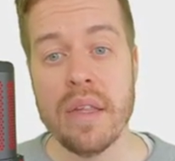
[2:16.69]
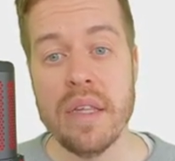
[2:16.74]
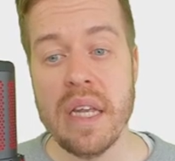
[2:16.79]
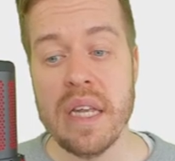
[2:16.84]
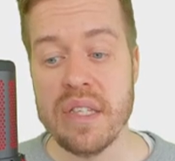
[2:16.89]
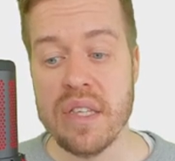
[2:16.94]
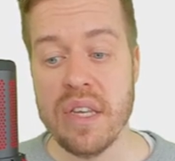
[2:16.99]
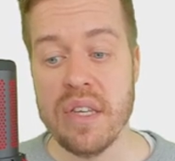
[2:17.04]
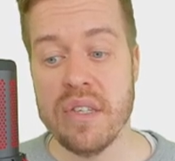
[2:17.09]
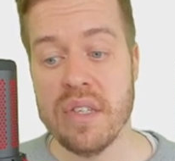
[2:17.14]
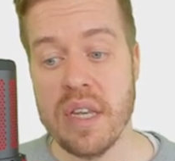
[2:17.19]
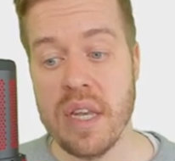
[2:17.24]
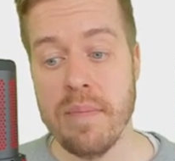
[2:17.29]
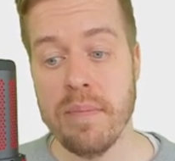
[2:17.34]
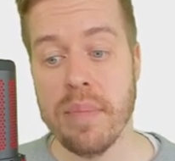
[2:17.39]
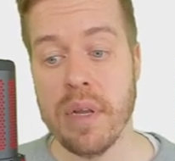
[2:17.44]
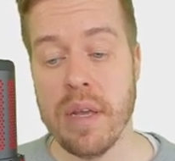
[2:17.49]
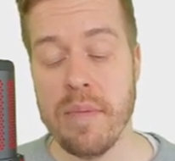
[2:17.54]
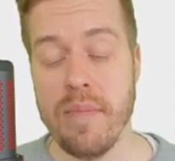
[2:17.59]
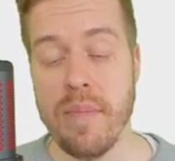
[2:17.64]
this is
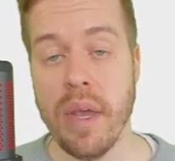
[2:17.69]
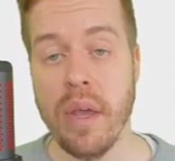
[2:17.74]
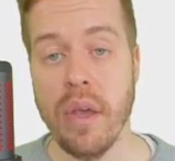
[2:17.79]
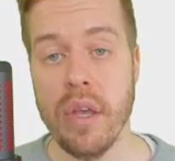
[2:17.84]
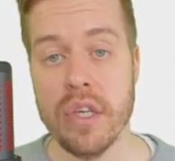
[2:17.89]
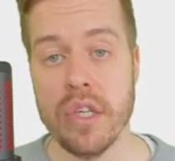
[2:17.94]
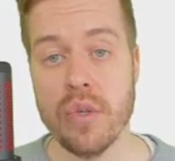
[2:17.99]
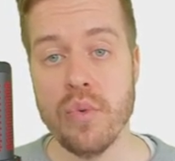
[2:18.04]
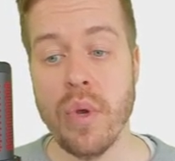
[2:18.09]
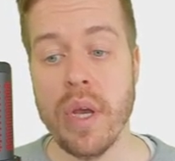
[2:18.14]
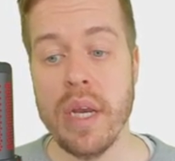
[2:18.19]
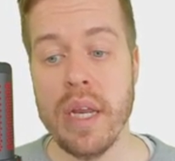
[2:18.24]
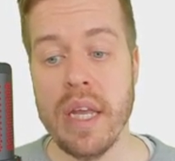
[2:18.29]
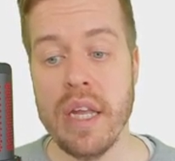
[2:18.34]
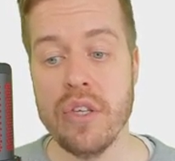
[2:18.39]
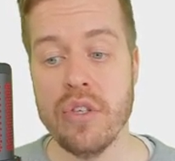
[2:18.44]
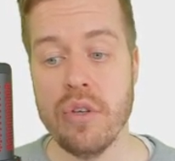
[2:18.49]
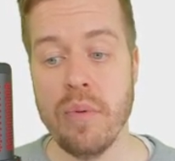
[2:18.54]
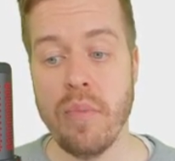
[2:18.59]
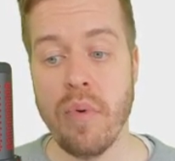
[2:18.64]
simply because we
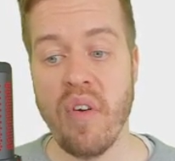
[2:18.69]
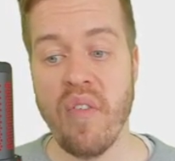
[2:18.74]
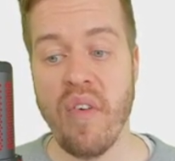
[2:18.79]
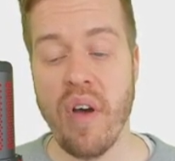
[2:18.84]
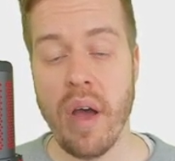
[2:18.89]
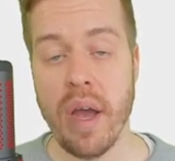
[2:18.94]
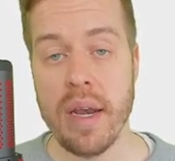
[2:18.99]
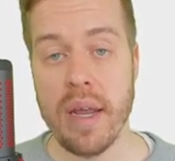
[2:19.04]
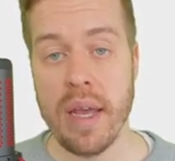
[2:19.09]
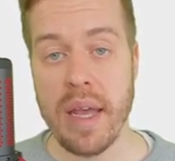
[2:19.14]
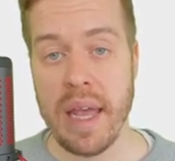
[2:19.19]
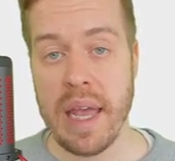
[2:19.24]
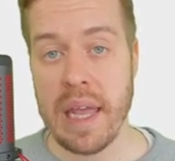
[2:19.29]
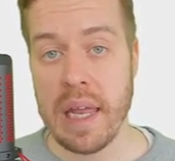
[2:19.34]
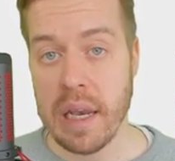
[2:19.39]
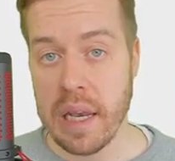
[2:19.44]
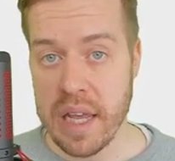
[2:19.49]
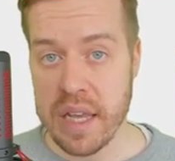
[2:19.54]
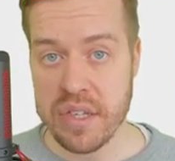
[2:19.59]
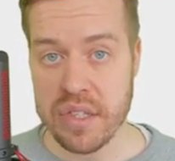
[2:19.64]
need to provide
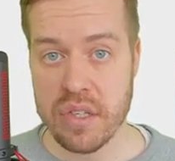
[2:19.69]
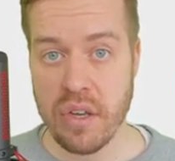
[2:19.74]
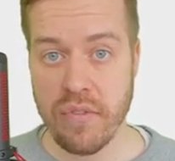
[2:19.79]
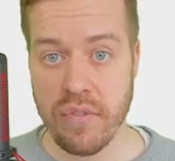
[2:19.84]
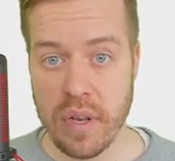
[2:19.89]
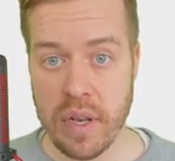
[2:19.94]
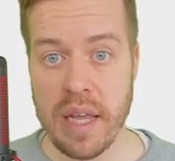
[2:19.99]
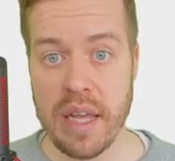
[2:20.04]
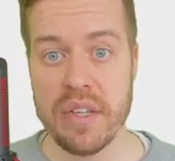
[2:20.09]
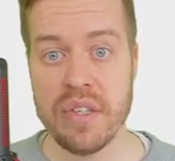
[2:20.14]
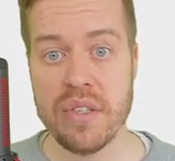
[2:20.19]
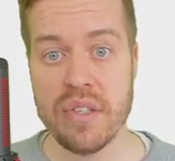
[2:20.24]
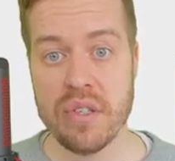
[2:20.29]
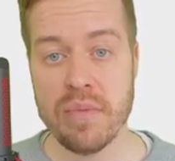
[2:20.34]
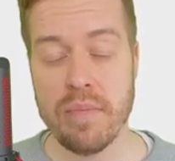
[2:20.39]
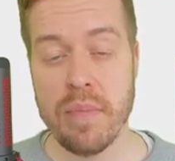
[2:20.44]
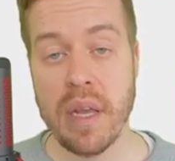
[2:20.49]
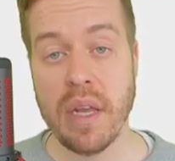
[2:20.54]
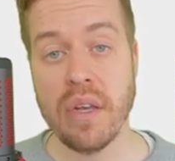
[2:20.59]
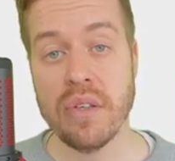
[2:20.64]
a list of
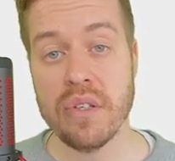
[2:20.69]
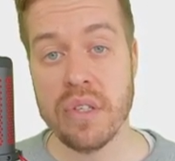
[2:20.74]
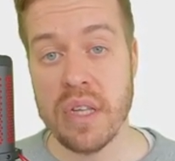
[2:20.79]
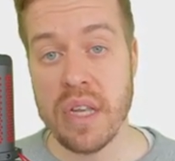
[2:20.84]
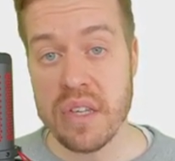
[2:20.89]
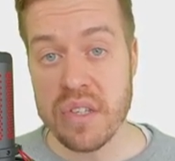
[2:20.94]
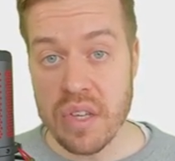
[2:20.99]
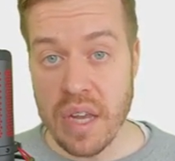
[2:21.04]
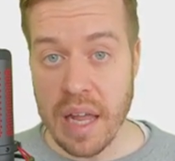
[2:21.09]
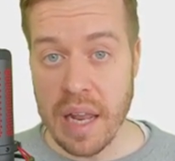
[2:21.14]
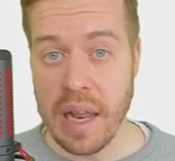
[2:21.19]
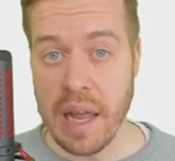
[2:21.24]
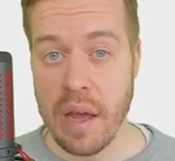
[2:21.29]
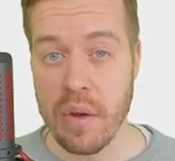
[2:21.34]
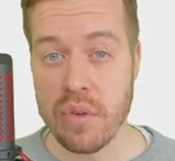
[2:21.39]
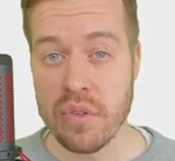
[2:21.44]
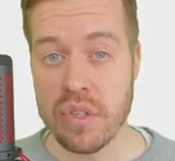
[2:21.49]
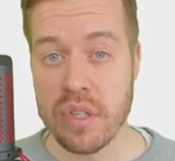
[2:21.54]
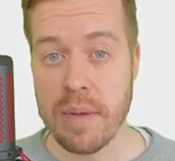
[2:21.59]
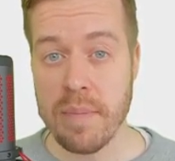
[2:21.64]
lists because this
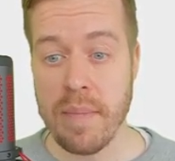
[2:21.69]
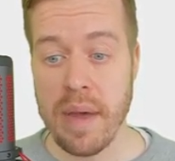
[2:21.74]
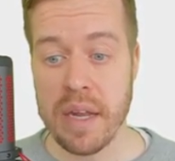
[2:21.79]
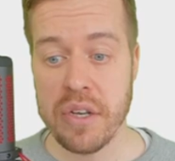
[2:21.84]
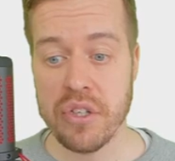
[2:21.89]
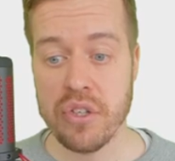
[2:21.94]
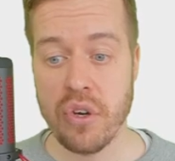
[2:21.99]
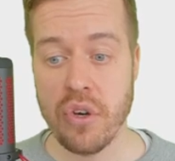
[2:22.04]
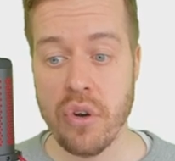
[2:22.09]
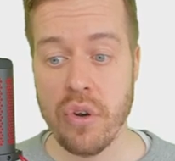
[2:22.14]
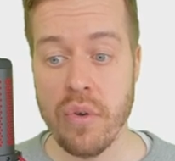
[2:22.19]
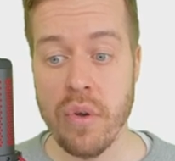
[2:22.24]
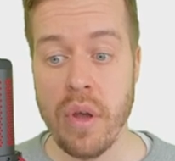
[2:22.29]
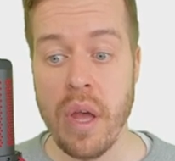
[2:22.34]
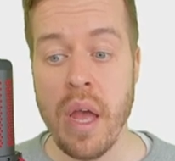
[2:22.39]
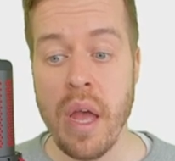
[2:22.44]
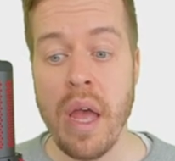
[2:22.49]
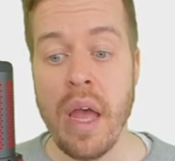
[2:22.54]
allows the matcher